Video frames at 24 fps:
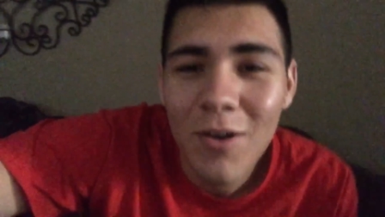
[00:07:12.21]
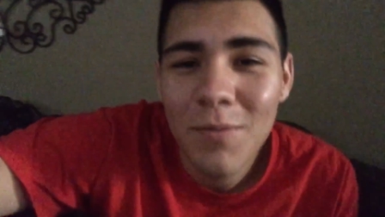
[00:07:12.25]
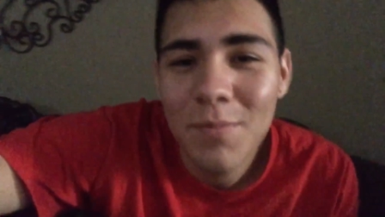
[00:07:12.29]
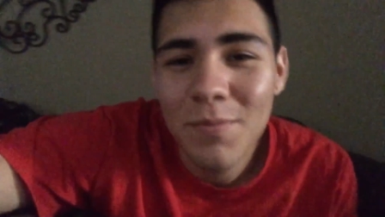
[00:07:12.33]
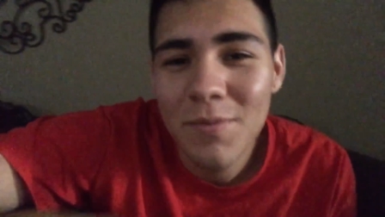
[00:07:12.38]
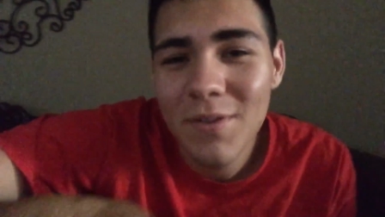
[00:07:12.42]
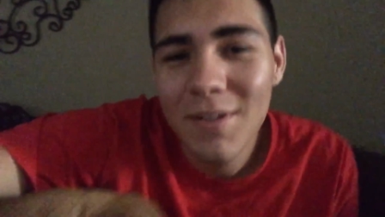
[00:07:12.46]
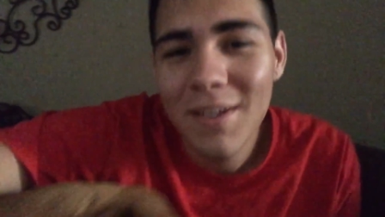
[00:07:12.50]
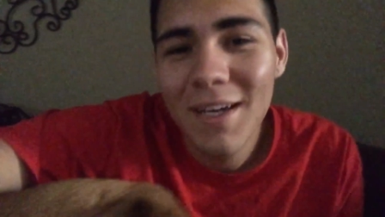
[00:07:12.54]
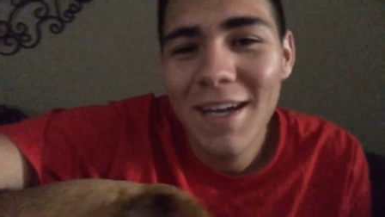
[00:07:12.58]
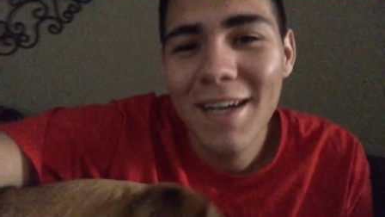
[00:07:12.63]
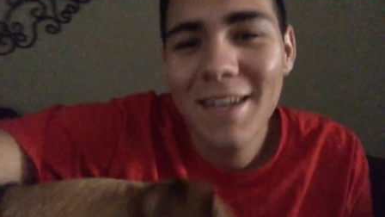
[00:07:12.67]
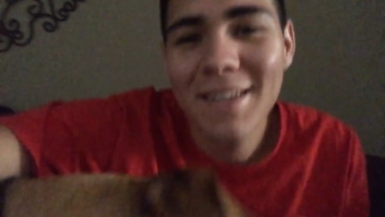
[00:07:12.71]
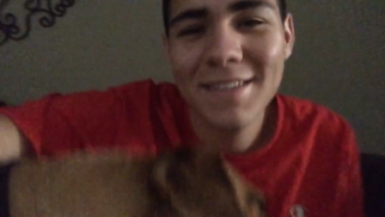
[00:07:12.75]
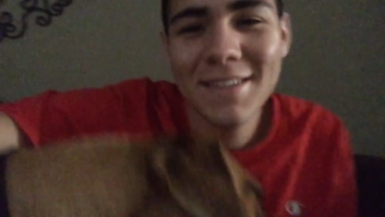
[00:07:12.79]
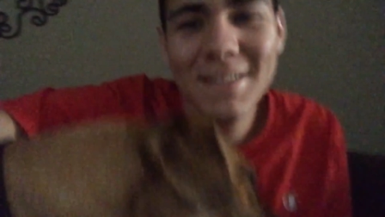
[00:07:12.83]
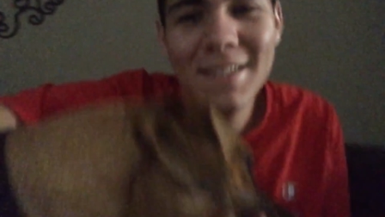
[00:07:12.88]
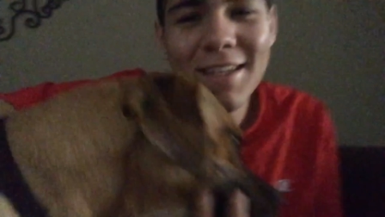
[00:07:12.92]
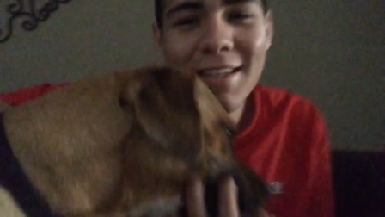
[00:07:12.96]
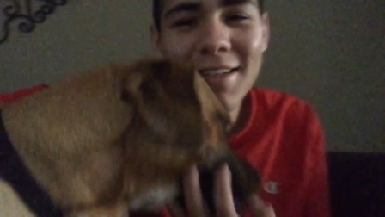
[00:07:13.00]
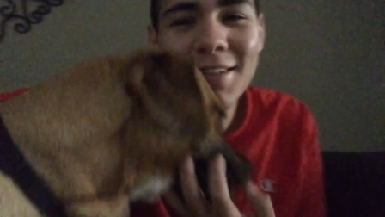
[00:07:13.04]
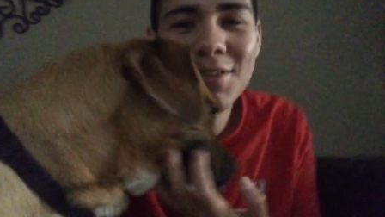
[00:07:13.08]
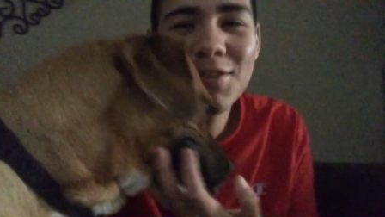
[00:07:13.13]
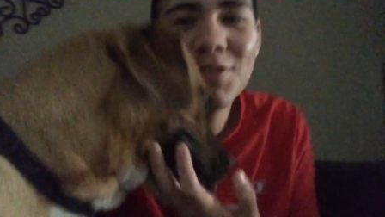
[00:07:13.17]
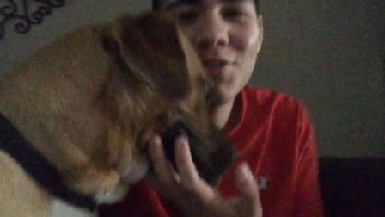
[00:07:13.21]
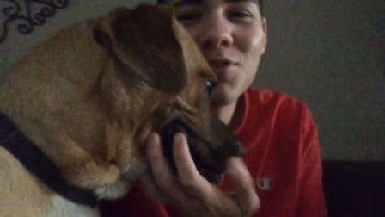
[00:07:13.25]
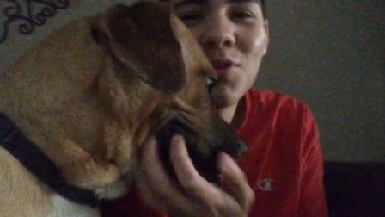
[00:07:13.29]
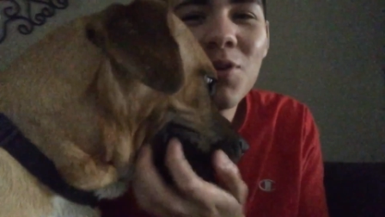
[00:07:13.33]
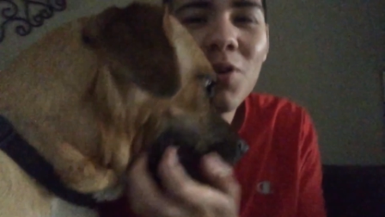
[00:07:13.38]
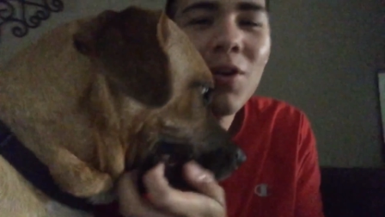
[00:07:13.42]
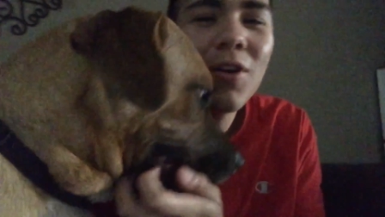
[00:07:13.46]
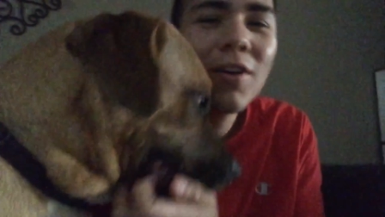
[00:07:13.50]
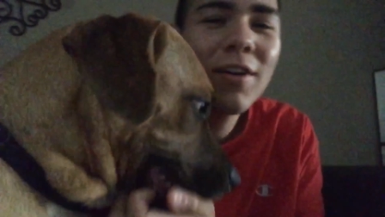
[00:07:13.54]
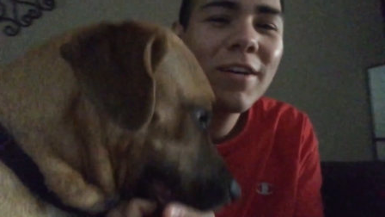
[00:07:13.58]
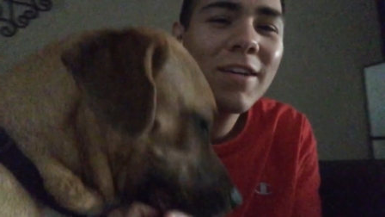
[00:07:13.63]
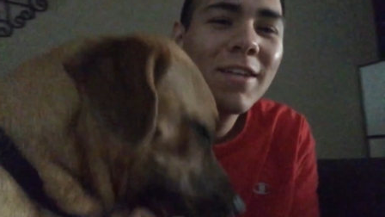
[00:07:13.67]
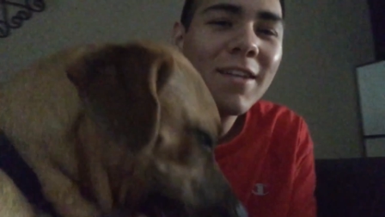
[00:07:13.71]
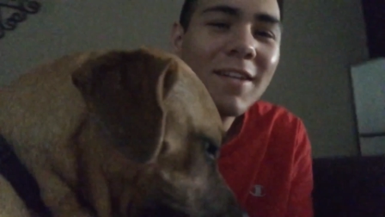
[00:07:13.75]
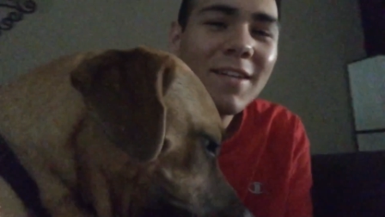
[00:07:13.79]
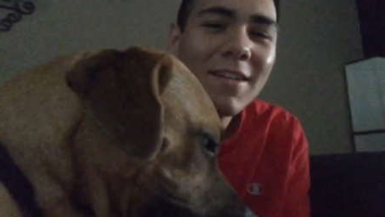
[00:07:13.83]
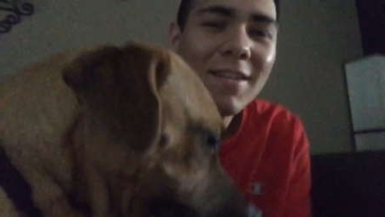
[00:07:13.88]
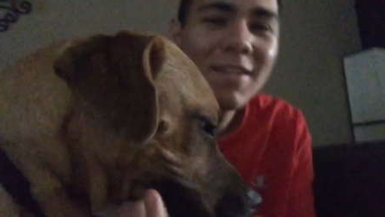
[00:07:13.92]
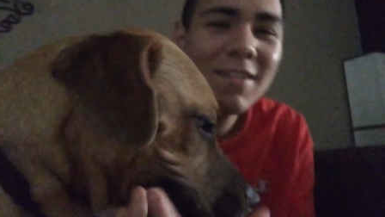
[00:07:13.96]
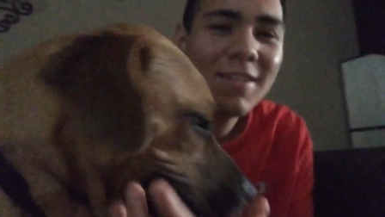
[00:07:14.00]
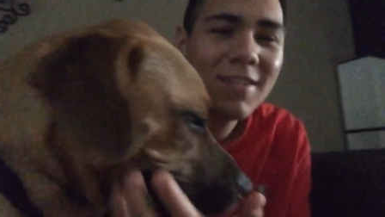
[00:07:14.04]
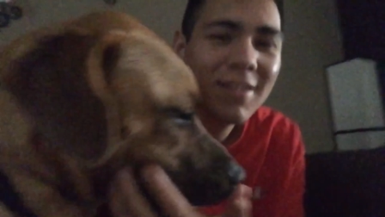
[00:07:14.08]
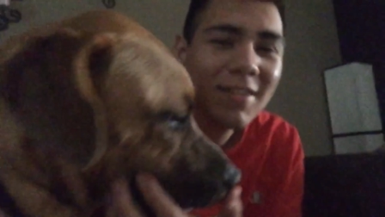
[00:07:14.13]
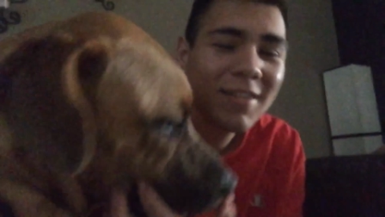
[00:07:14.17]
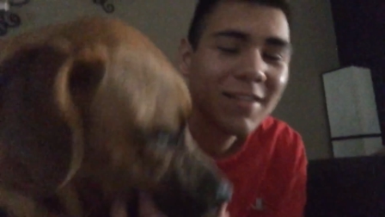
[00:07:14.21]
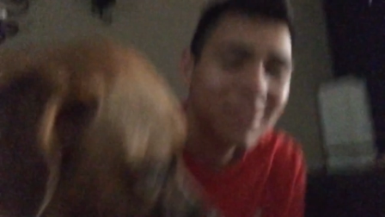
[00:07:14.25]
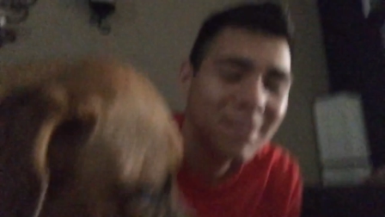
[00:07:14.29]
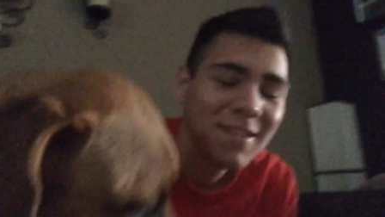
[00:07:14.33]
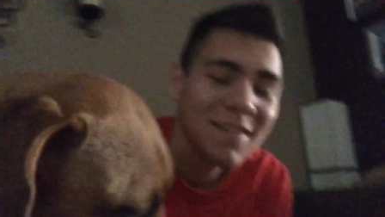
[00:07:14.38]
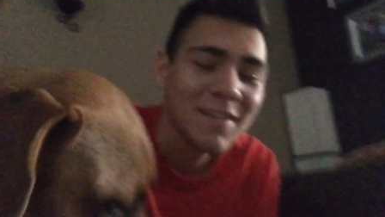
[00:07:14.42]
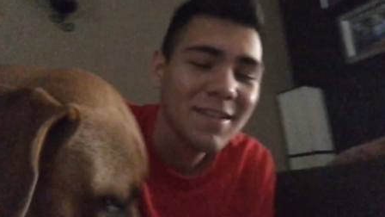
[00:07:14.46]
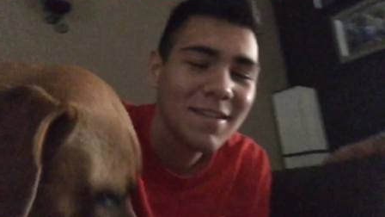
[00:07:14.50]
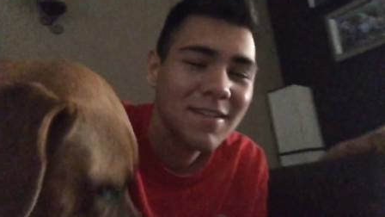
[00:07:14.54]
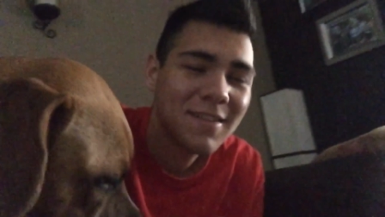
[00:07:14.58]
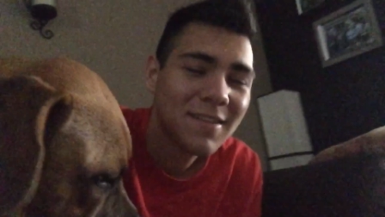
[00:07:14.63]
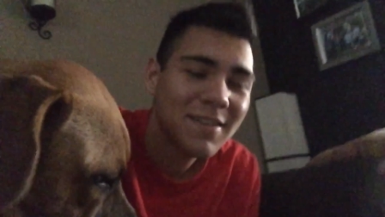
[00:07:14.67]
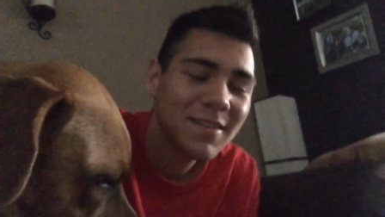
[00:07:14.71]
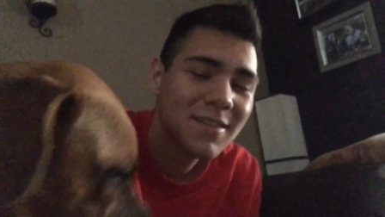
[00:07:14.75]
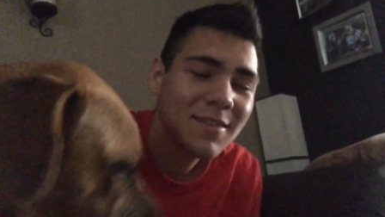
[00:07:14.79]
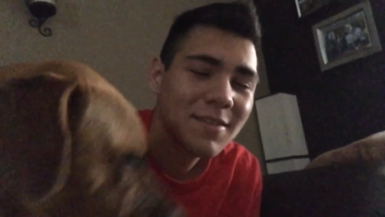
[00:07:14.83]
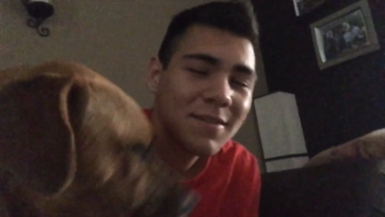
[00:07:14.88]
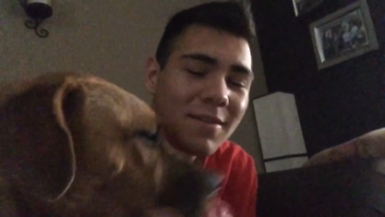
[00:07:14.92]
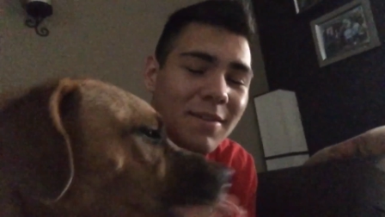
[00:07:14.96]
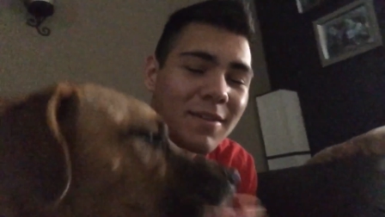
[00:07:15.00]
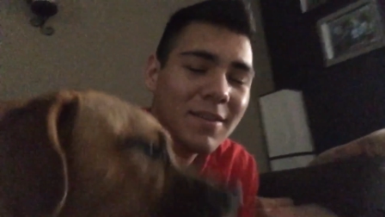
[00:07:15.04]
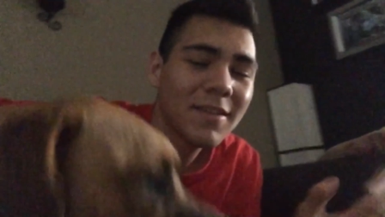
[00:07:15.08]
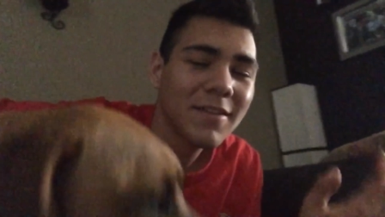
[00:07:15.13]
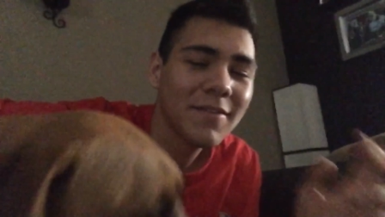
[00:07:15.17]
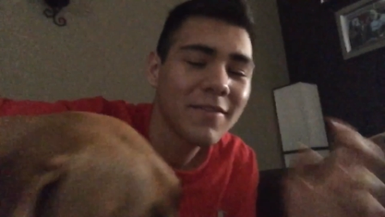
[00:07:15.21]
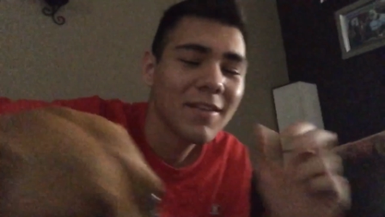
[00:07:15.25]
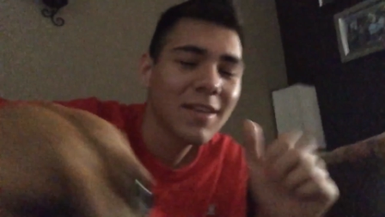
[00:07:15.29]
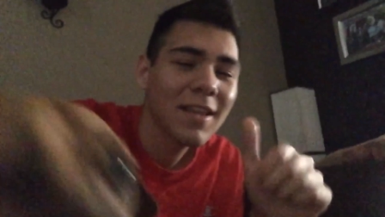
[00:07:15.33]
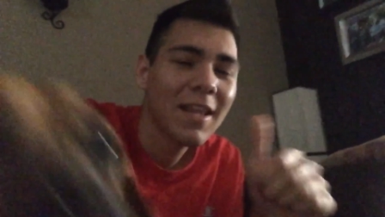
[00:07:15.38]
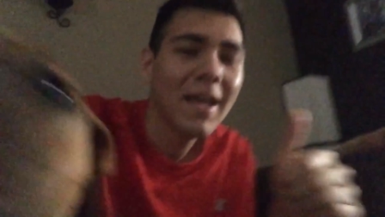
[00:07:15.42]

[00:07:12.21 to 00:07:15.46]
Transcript: Hope you guys enjoyed. Leave a